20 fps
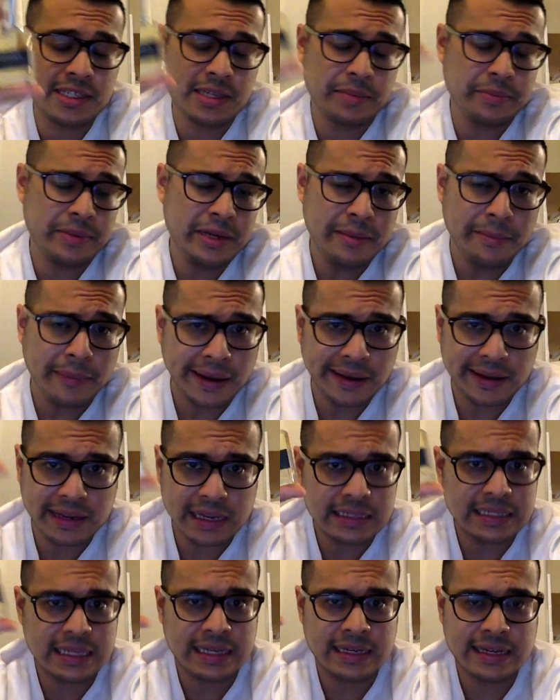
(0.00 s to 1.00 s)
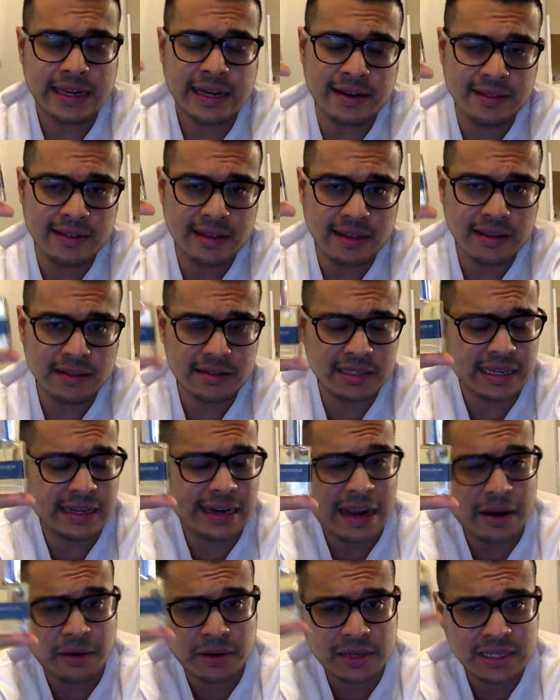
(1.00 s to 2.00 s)
somebody might get 10
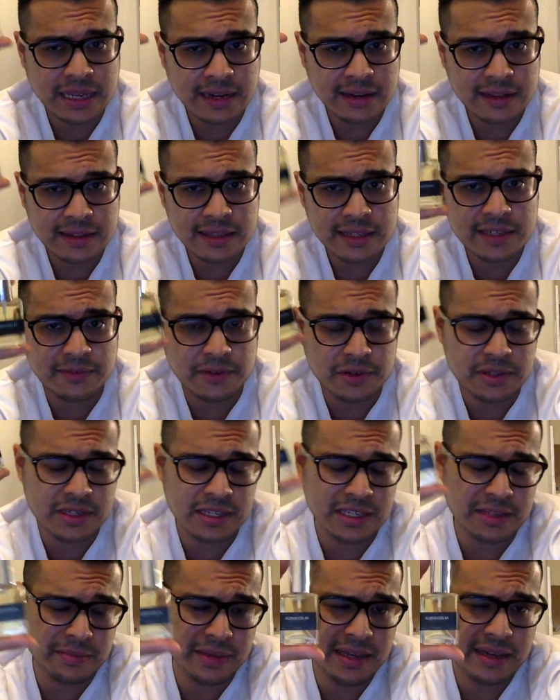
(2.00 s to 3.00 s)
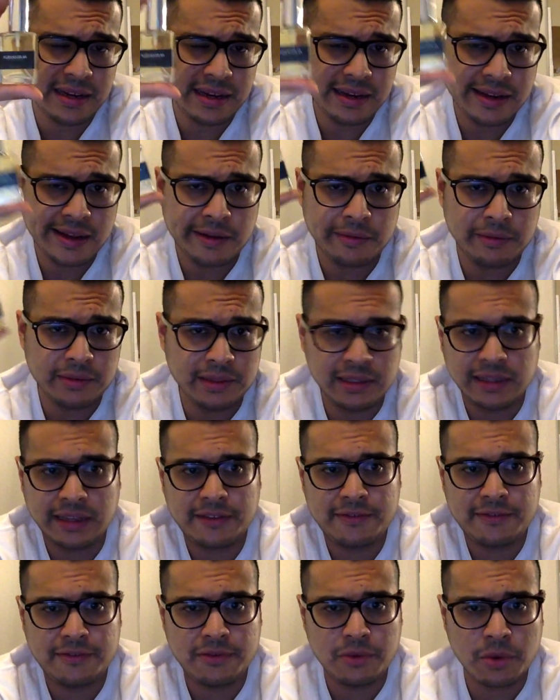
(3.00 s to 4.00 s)
hours out of this versus me. I got only
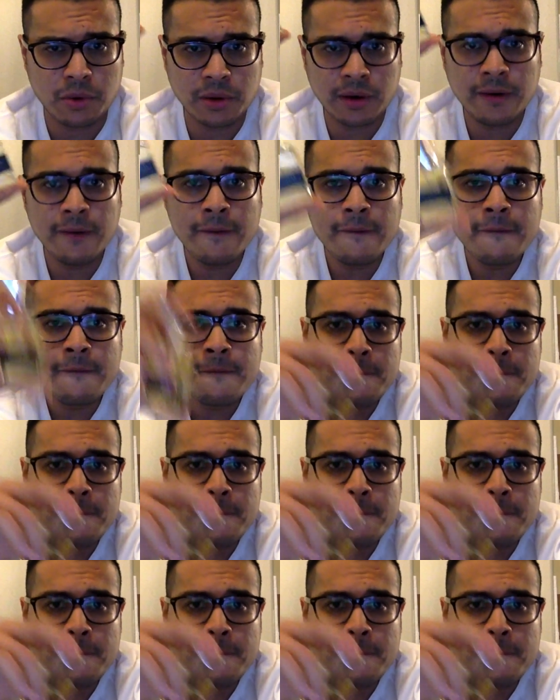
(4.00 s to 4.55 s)
like 4.